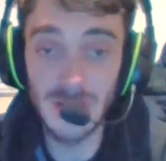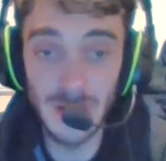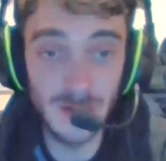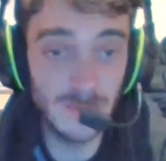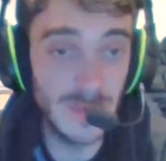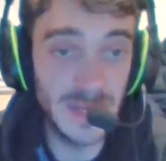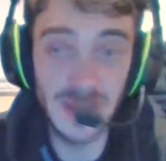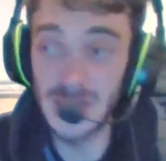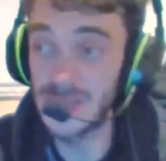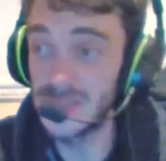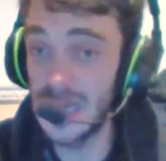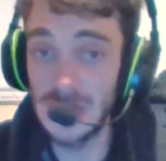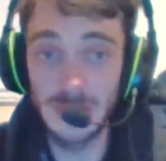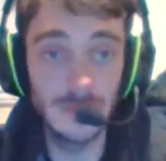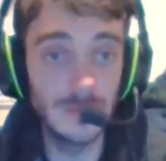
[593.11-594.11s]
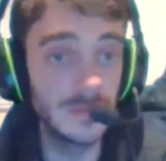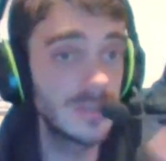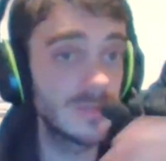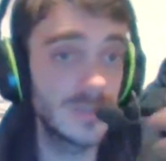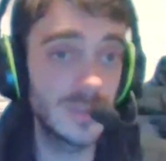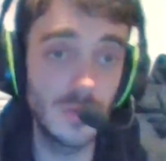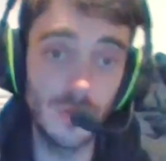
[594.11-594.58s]
Making
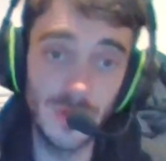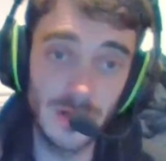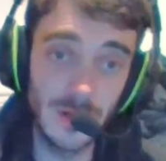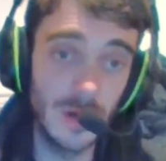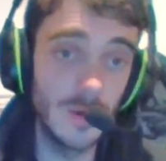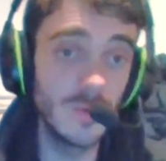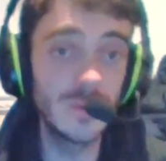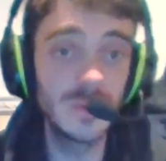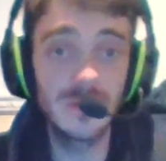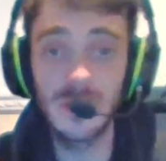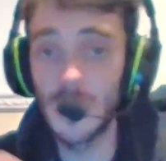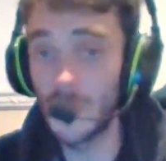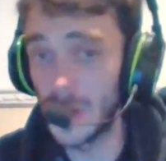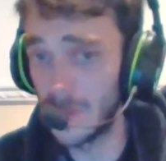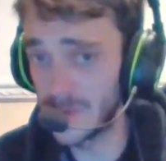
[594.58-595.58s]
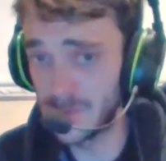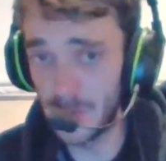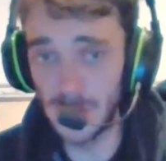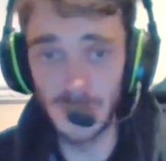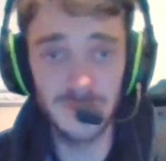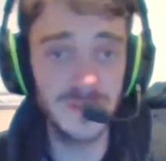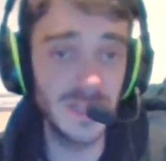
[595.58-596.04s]
tackles, scoring goals, goalkeepers
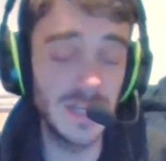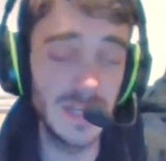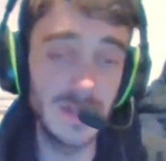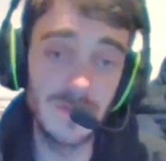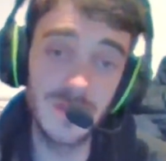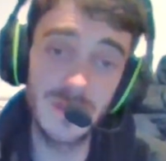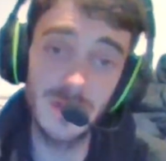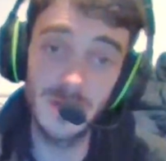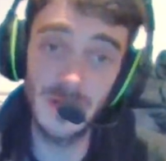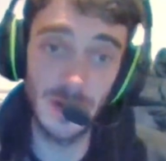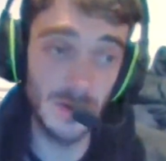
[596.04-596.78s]
pulling off saves.